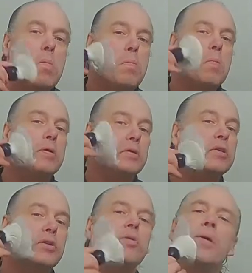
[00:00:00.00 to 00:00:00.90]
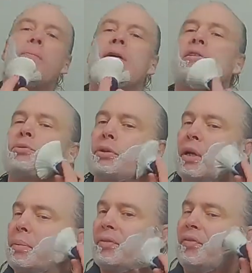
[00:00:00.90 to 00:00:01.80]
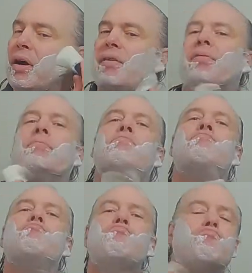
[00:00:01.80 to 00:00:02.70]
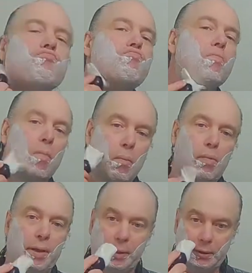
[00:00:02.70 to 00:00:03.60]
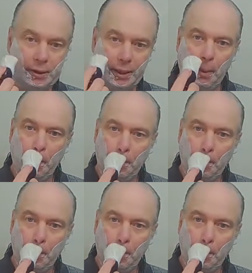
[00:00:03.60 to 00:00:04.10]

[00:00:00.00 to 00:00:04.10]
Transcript: Let's just do a pass with the number 5. Well, you can see